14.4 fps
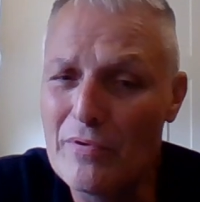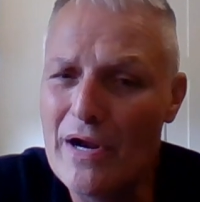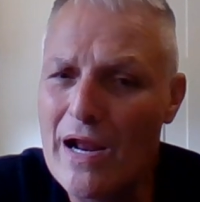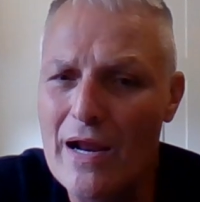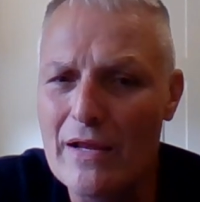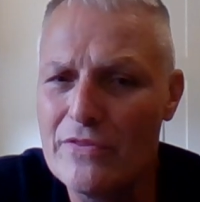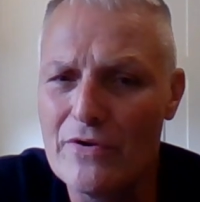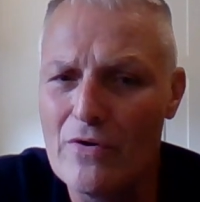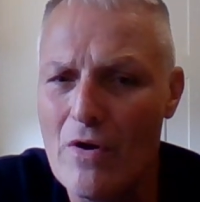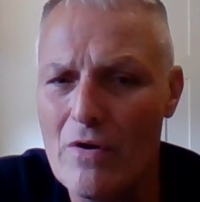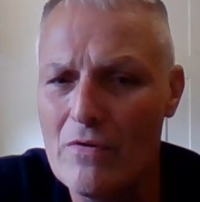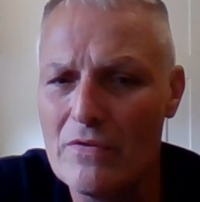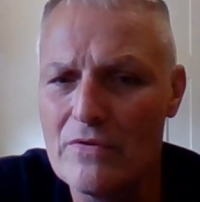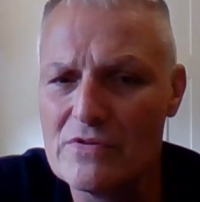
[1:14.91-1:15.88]
But
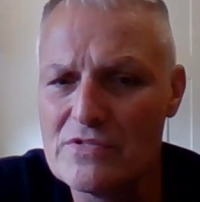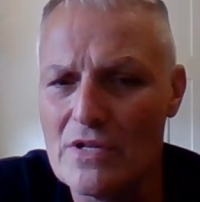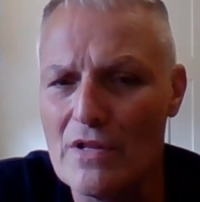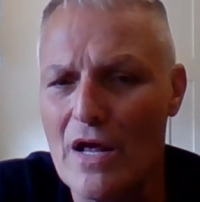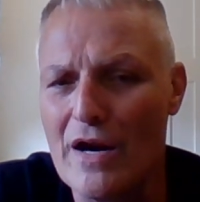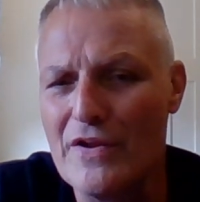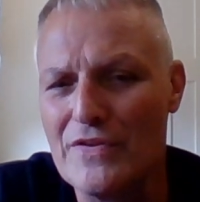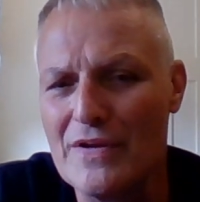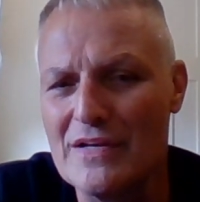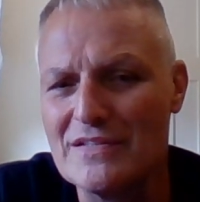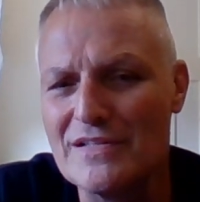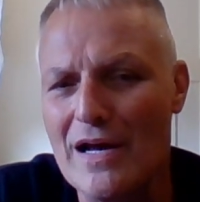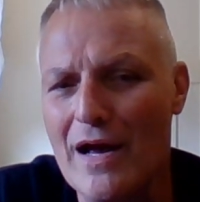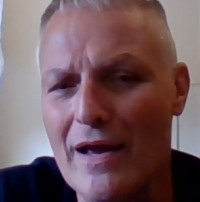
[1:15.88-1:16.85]
there's a lot of
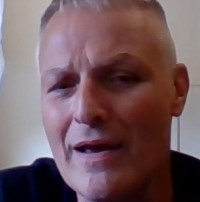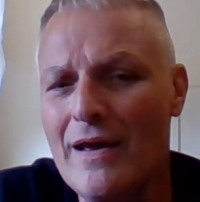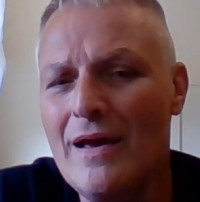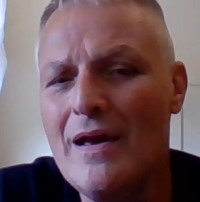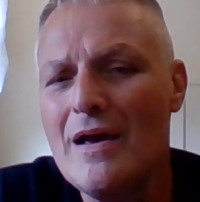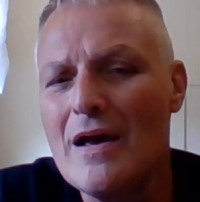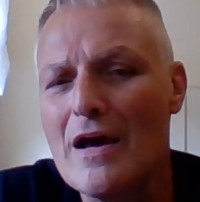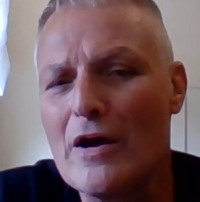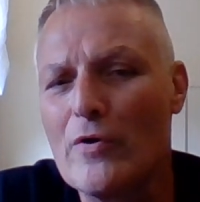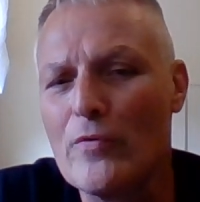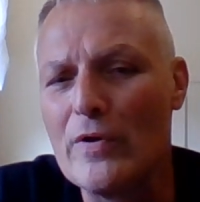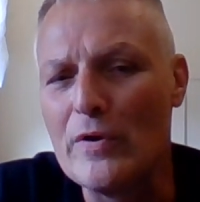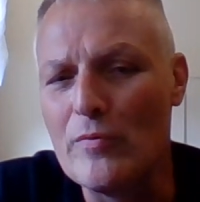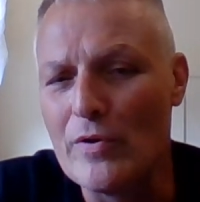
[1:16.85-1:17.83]
things I
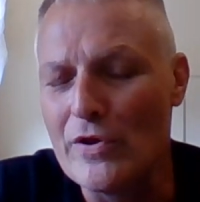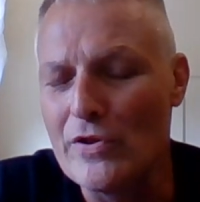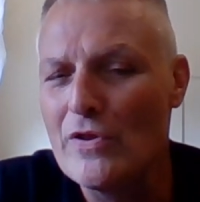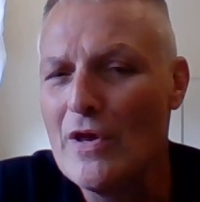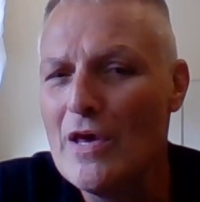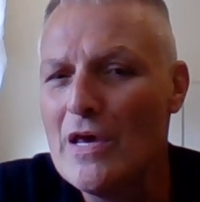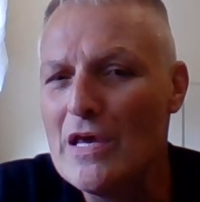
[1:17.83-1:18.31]
agree with.